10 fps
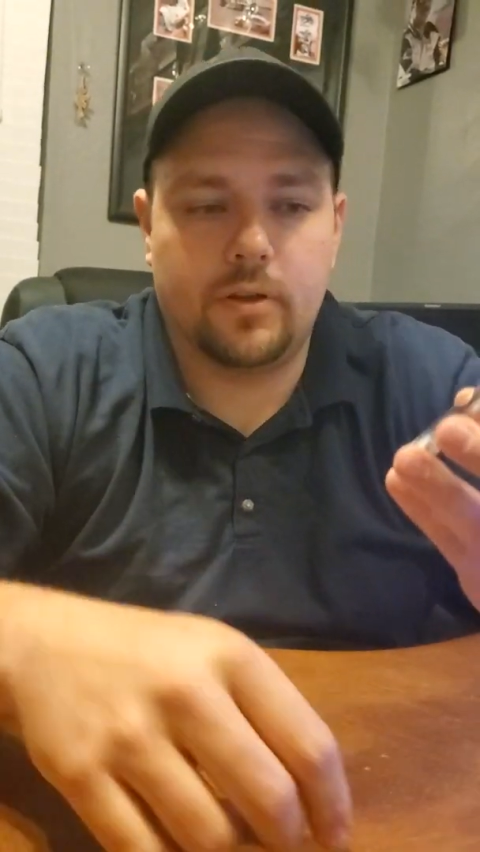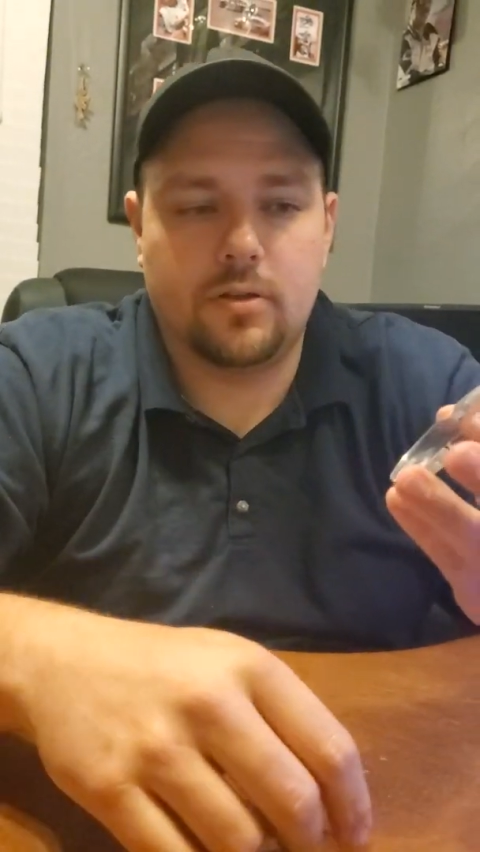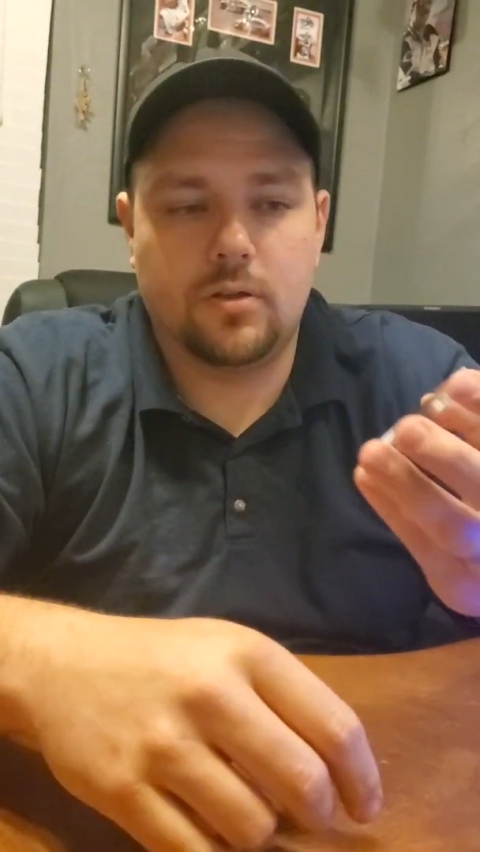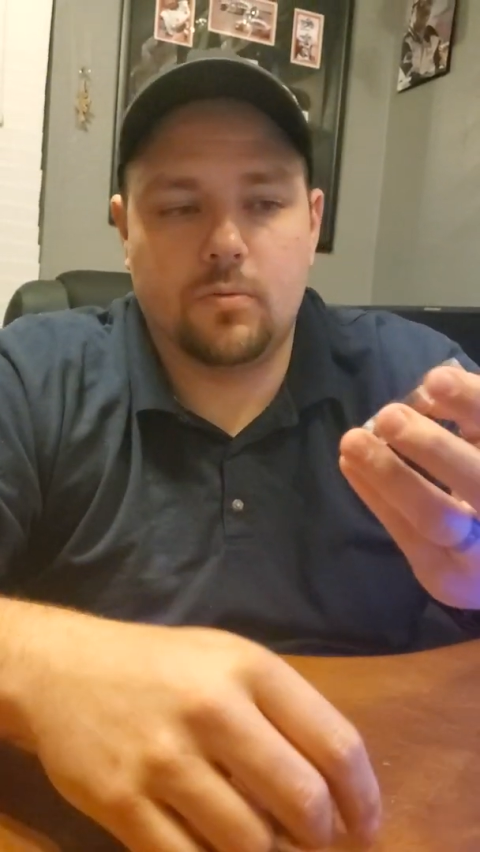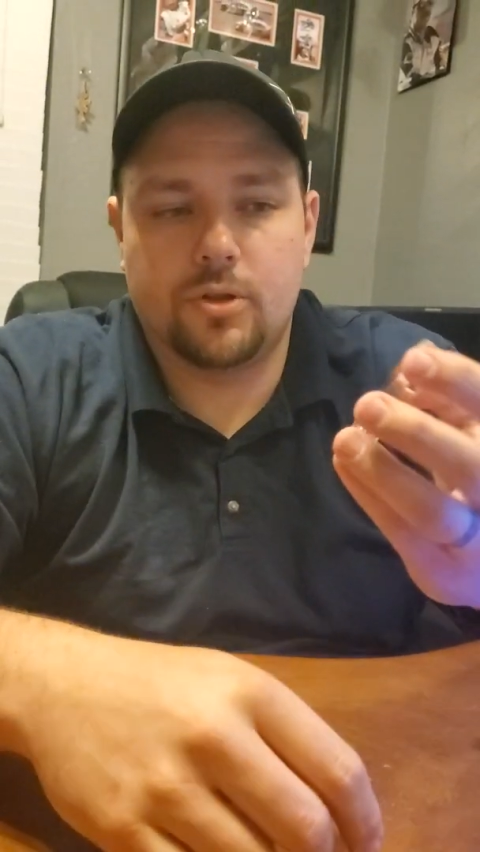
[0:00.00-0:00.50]

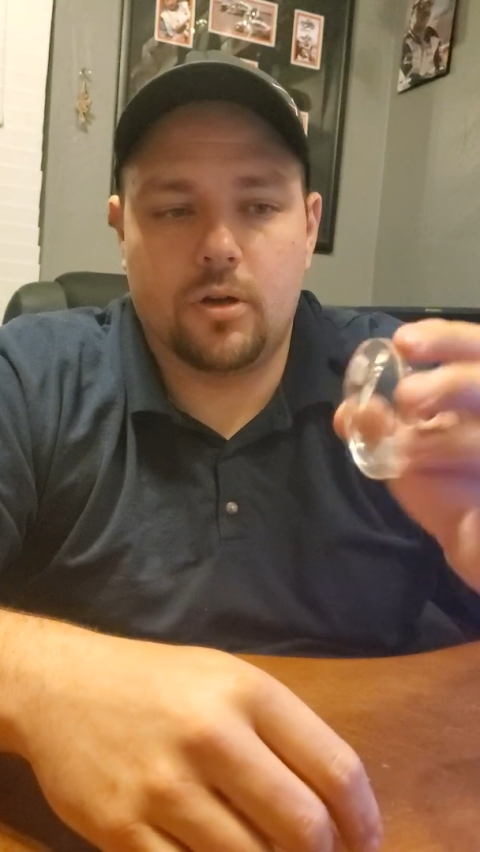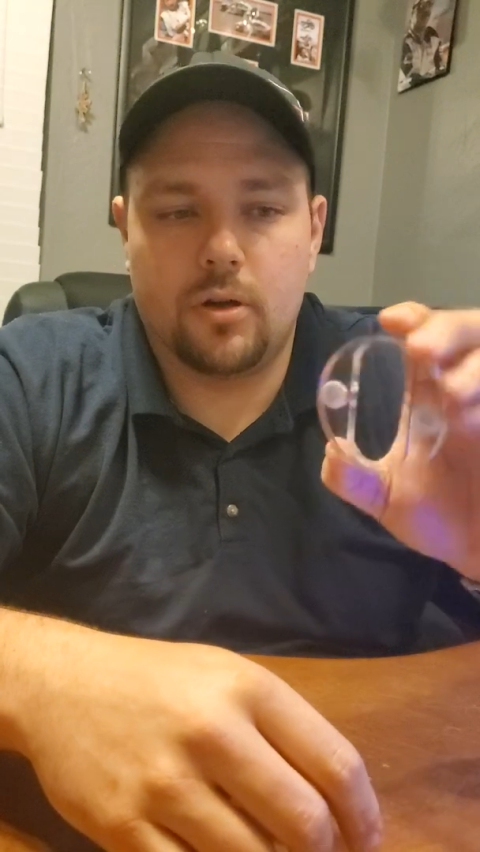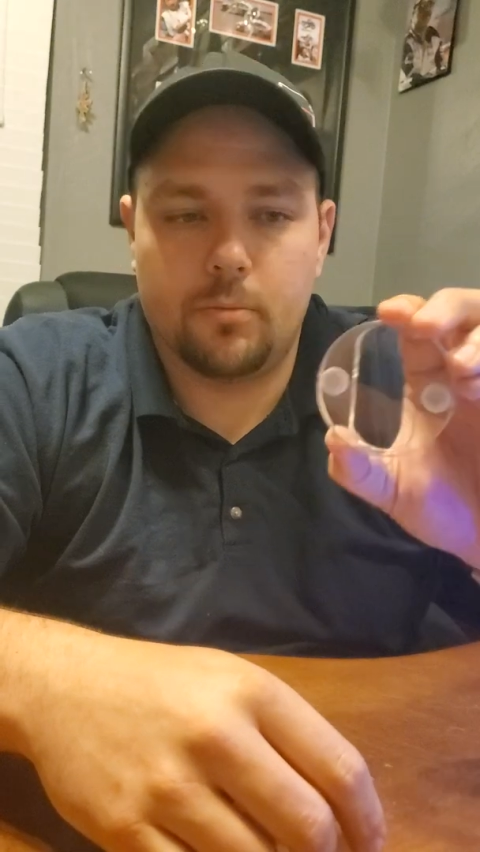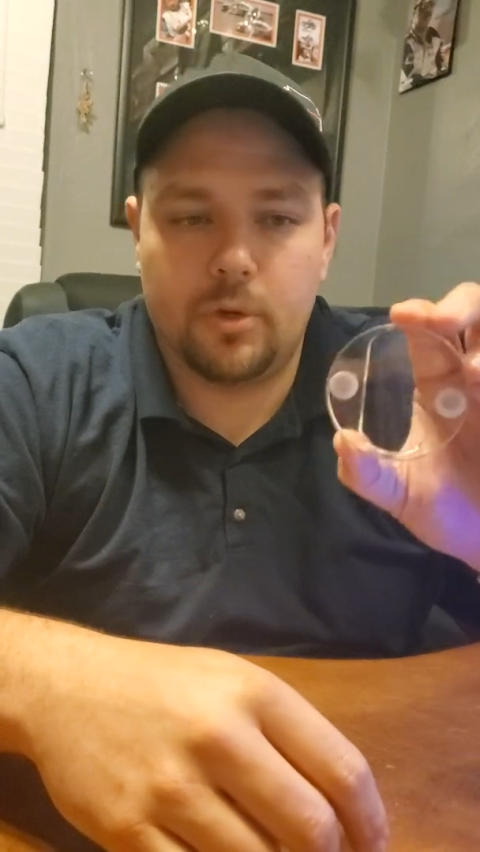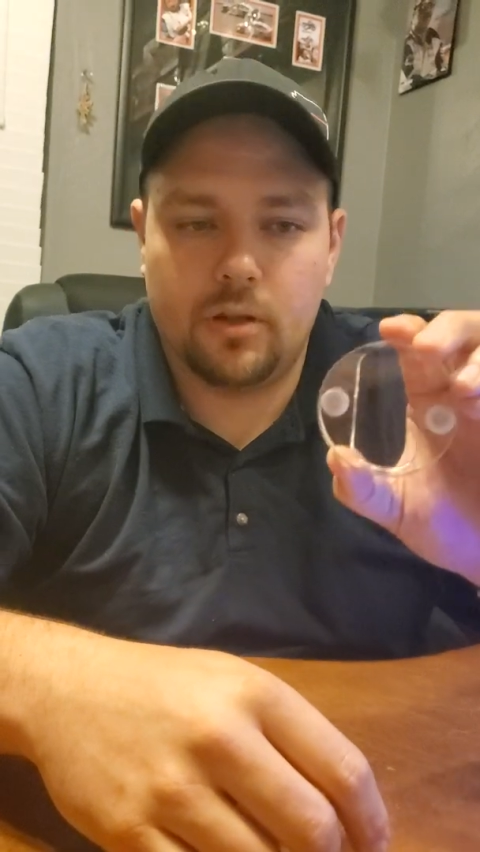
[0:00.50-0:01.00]
this is what you're
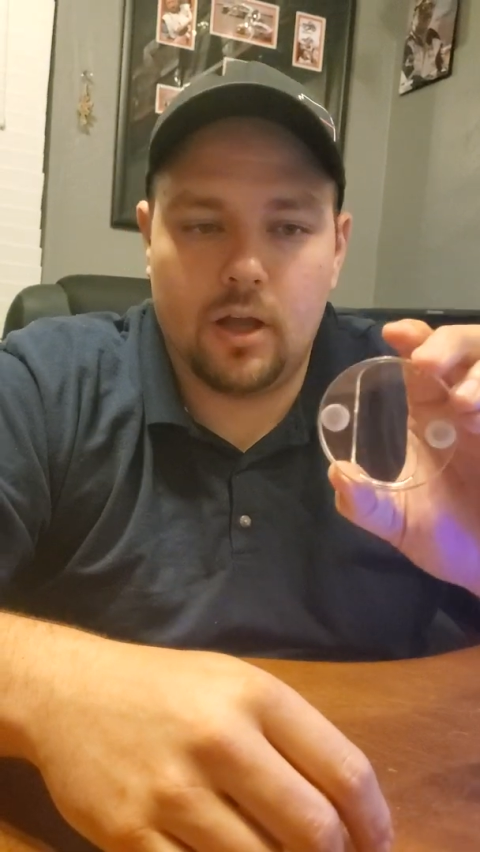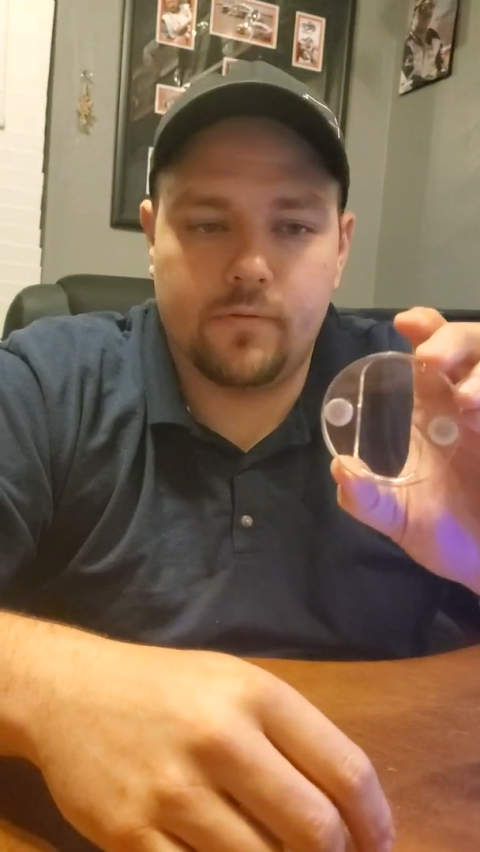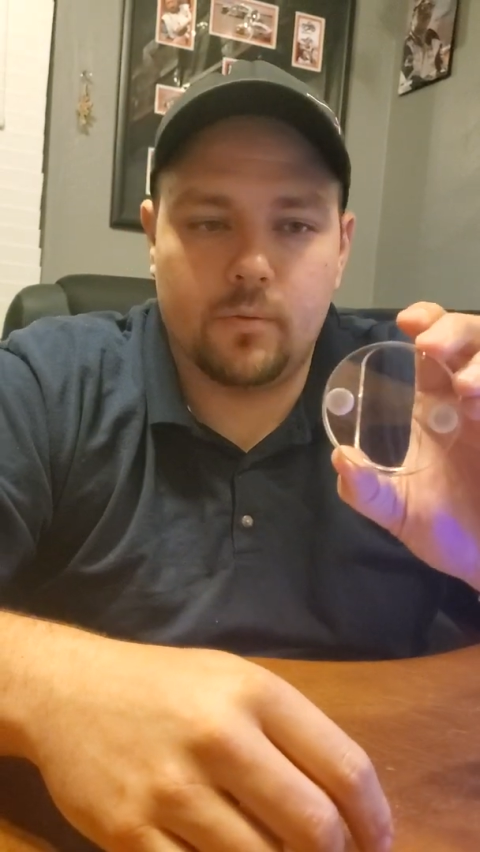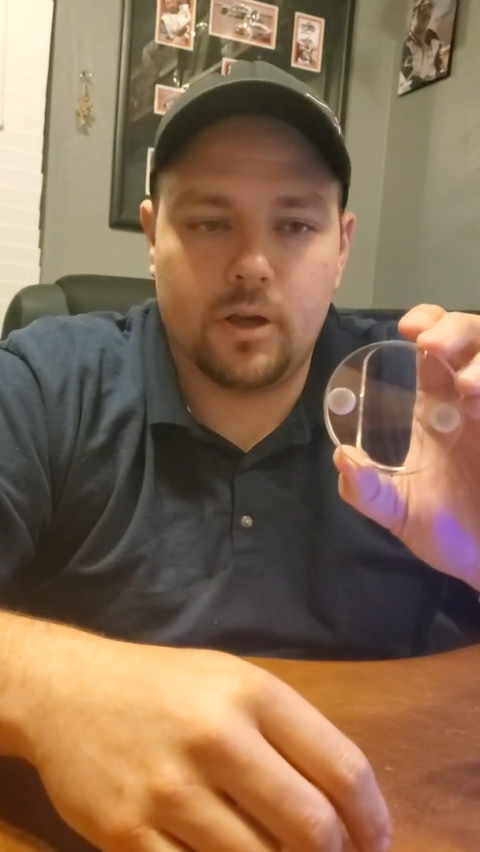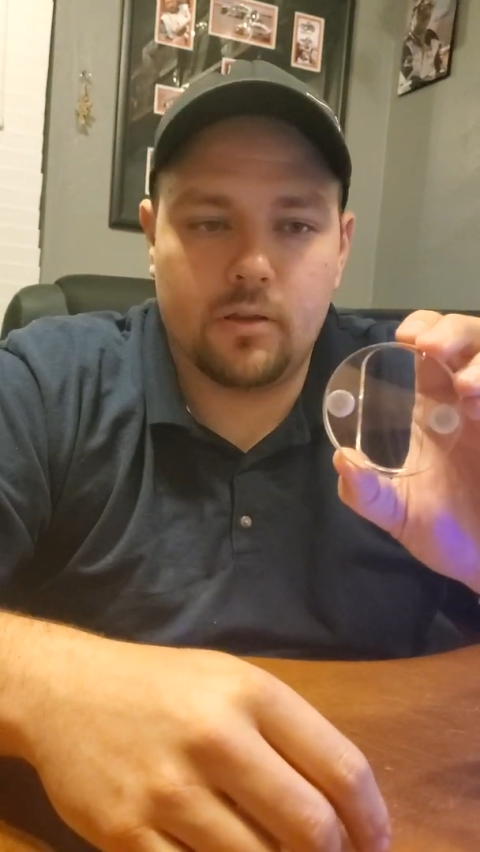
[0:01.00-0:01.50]
going to be
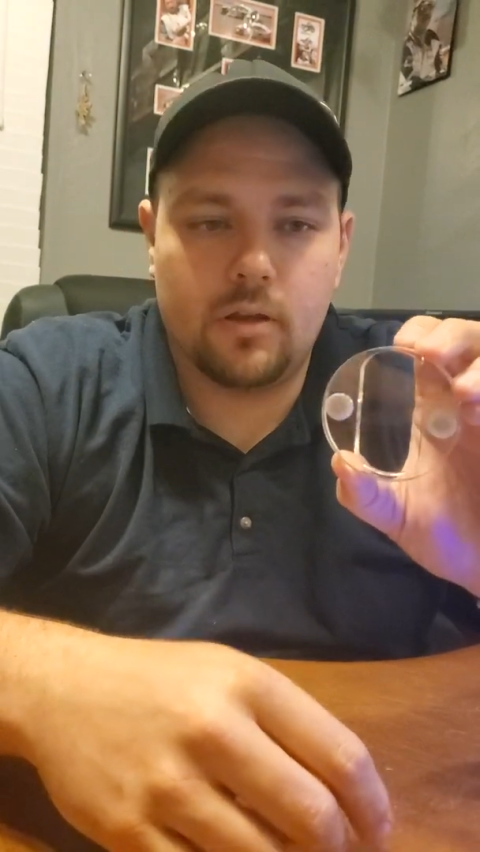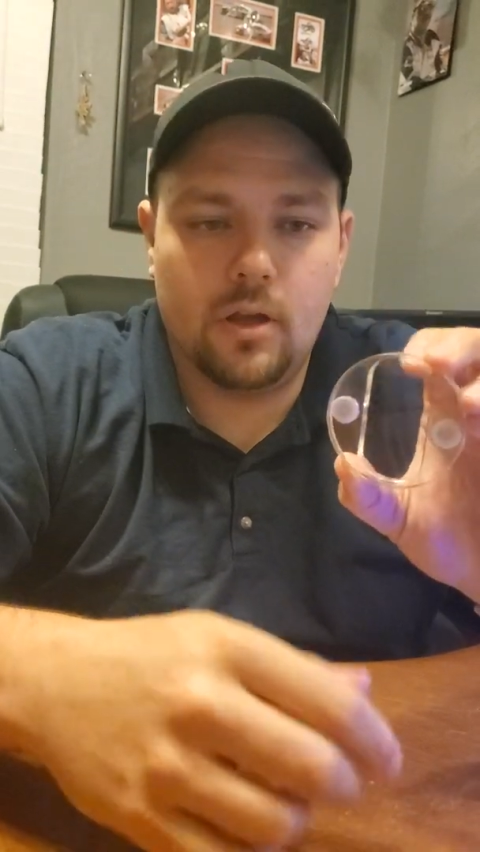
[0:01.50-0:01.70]
left with.